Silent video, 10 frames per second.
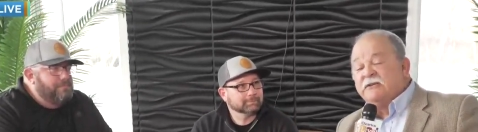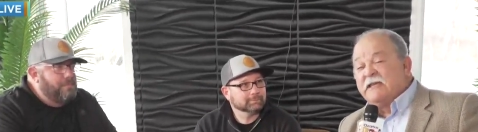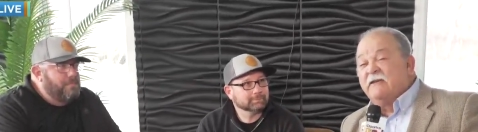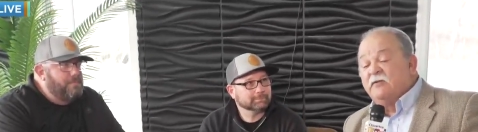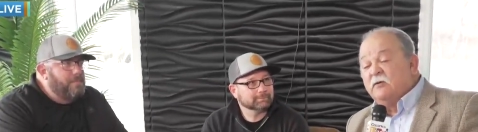Speaker 1: to
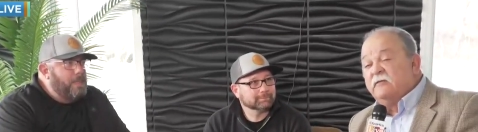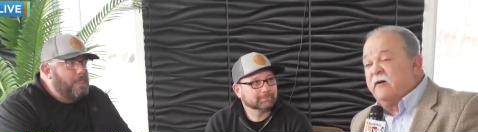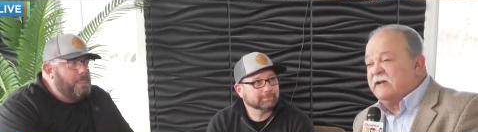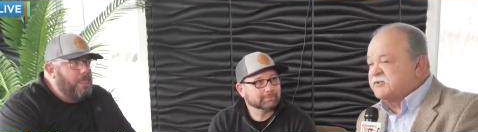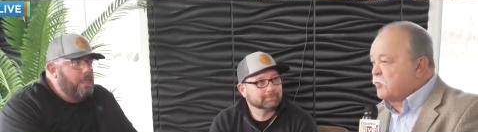give you
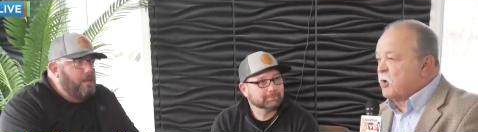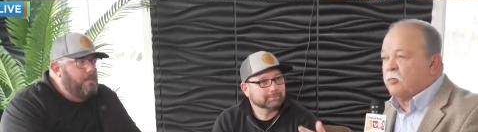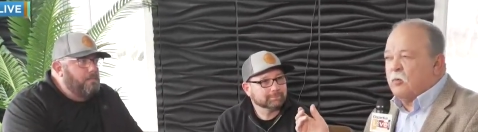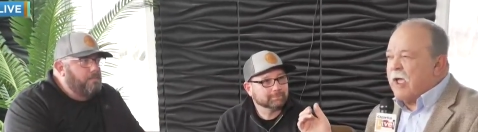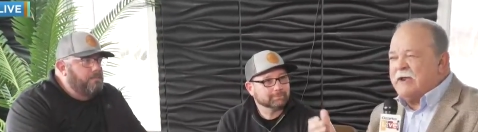advice. We're
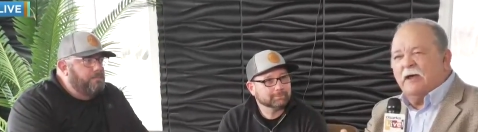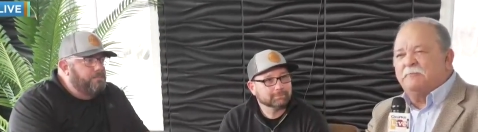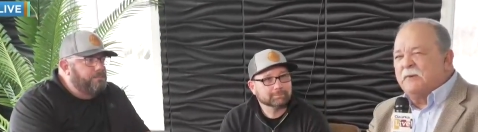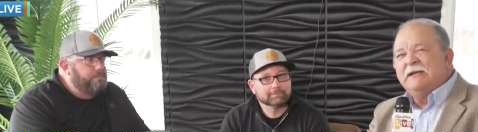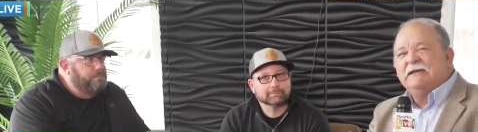right
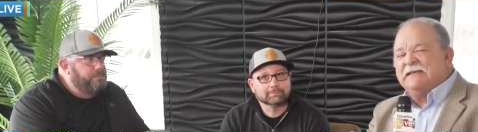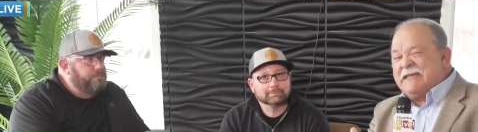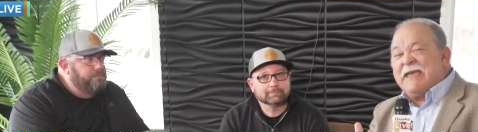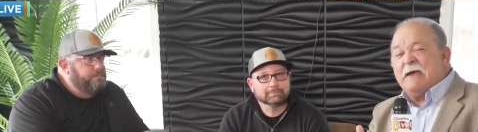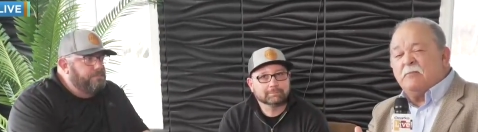up
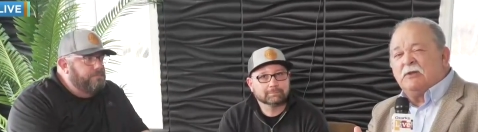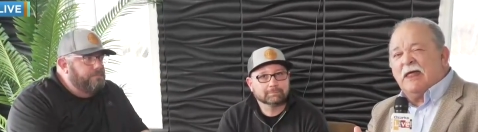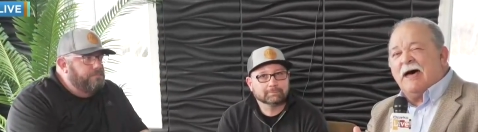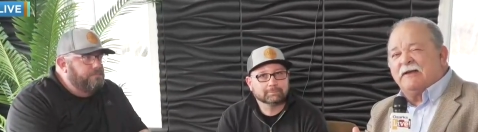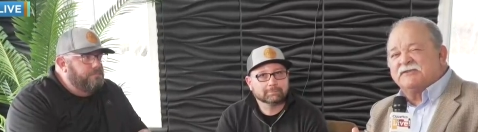Campbell
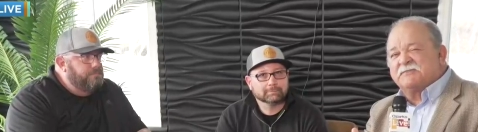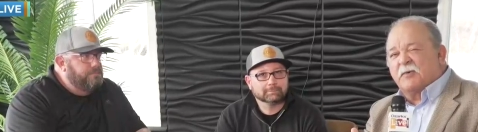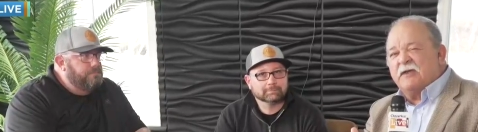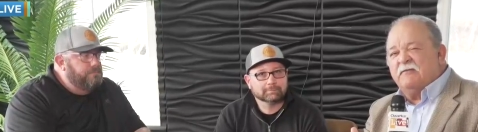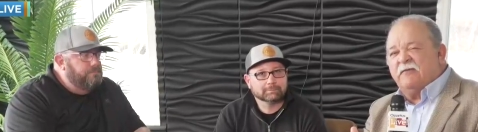out of
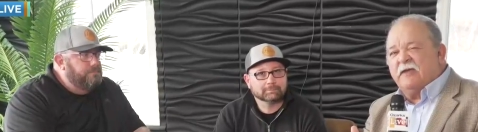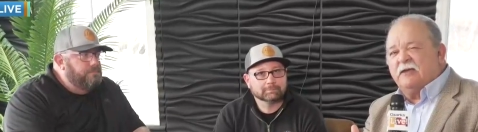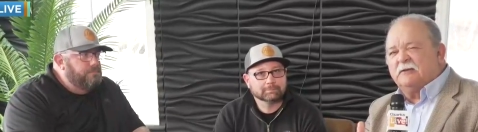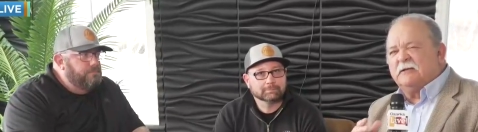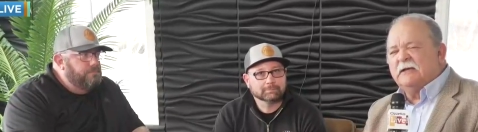
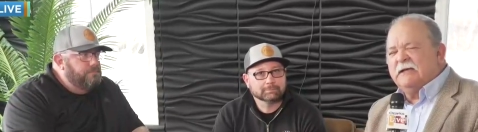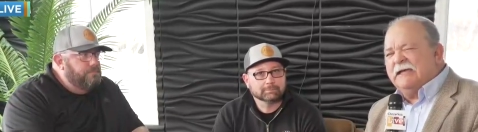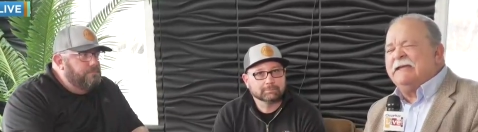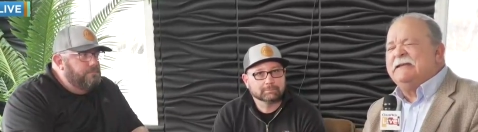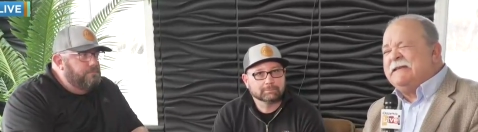Springfield
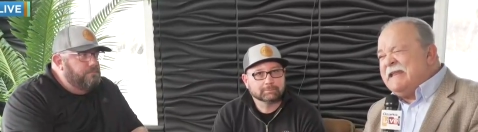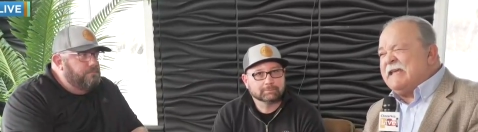in